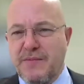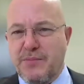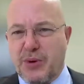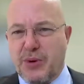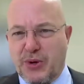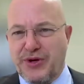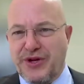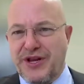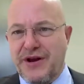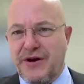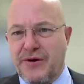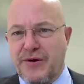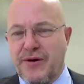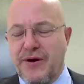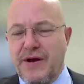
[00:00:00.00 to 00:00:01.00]
per
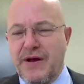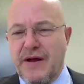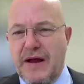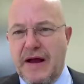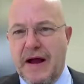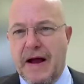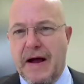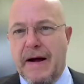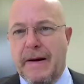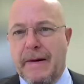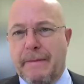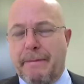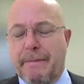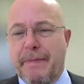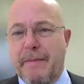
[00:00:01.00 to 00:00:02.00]
year
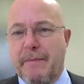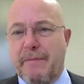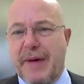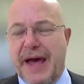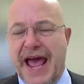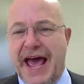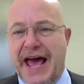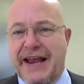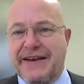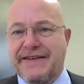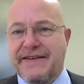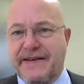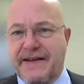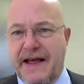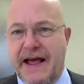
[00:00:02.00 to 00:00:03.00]

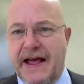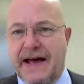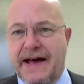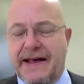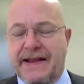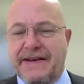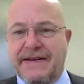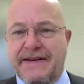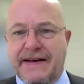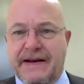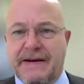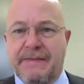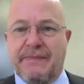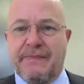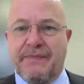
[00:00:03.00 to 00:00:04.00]
band. And